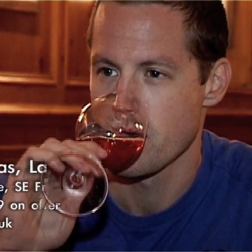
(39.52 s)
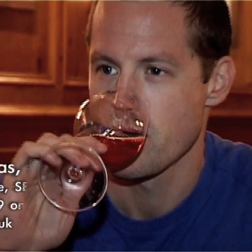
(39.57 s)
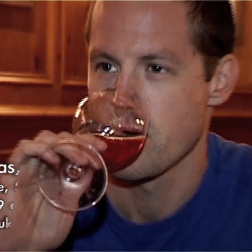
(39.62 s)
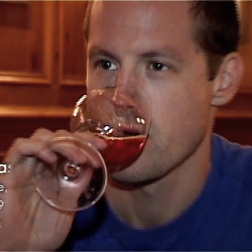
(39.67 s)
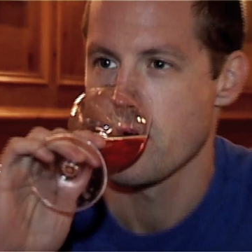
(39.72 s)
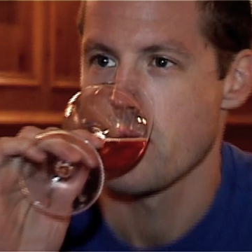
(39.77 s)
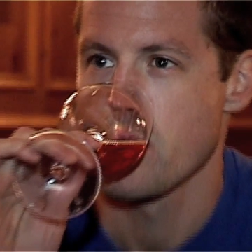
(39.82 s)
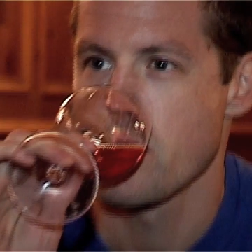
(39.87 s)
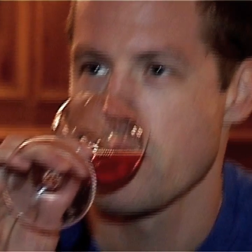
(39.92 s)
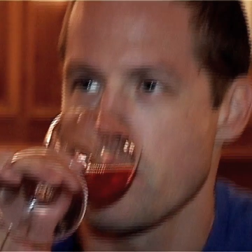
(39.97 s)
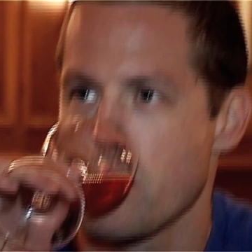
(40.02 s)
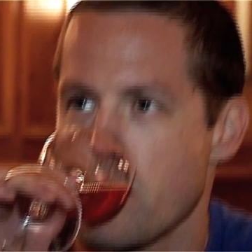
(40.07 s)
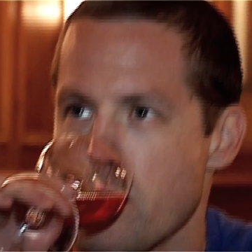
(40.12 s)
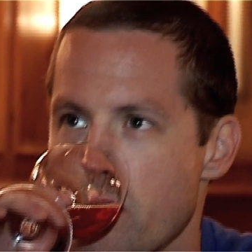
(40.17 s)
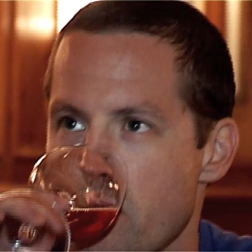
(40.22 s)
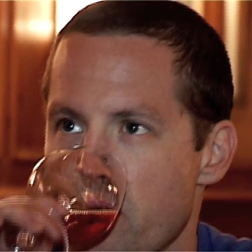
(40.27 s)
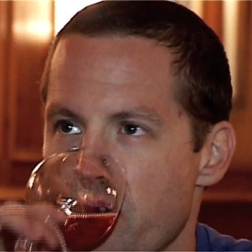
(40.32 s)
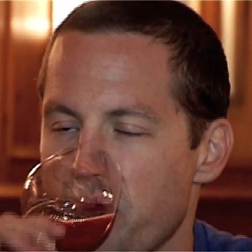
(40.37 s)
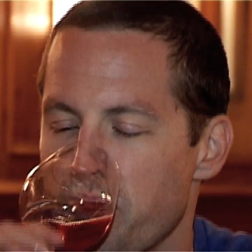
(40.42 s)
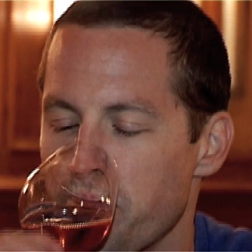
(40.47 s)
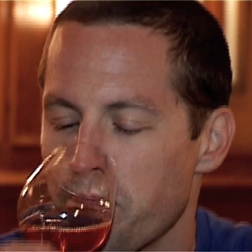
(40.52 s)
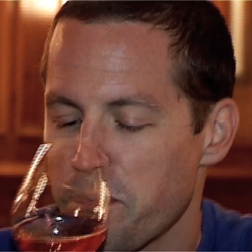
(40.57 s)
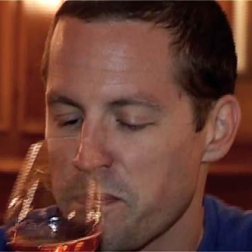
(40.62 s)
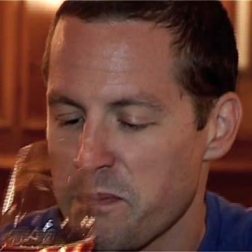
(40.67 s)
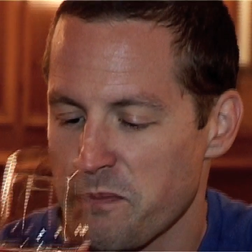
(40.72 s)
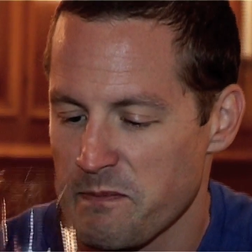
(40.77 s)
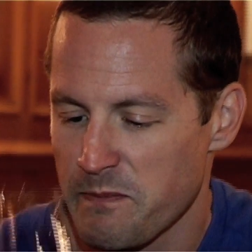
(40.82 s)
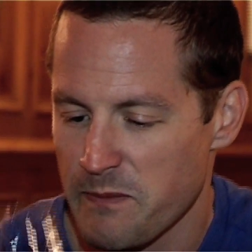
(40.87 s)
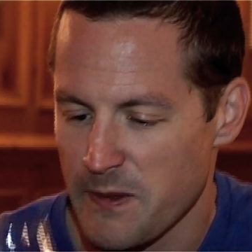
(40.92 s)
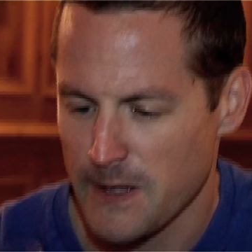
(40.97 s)
sort of rose petals
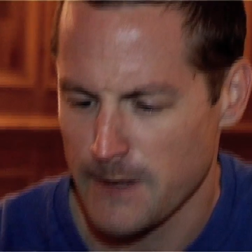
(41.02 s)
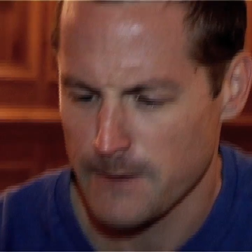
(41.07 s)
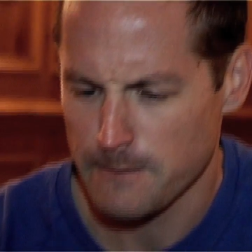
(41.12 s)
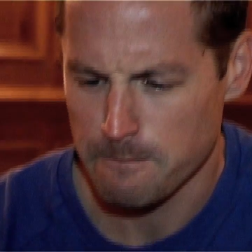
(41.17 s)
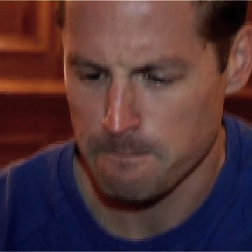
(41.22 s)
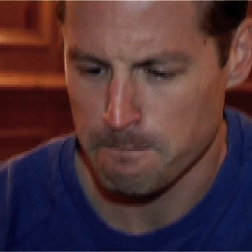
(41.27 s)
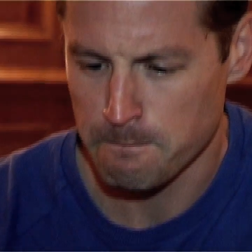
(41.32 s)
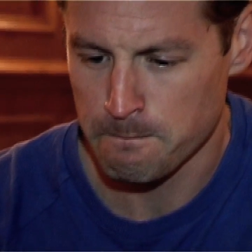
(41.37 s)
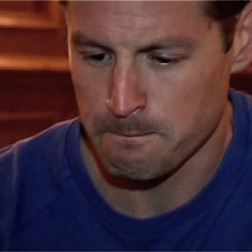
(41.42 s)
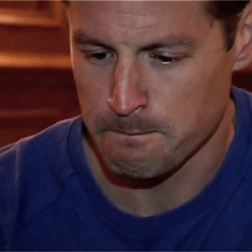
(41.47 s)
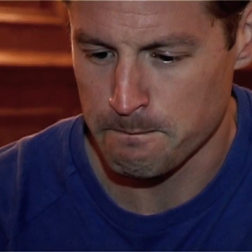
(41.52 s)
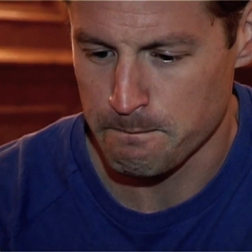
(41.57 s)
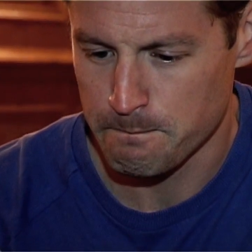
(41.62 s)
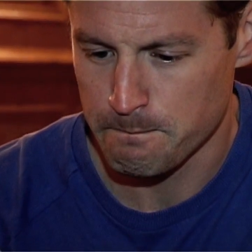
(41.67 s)
coming through.